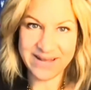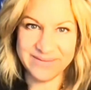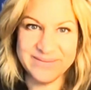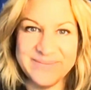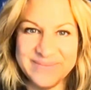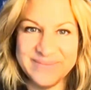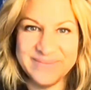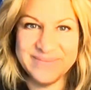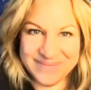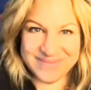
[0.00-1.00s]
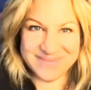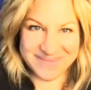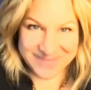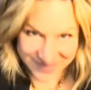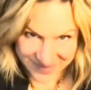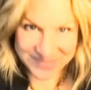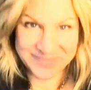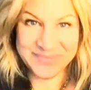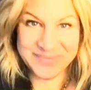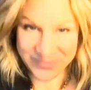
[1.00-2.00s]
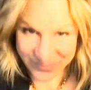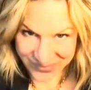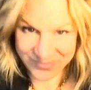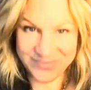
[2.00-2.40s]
and an outcome of what you're wanting.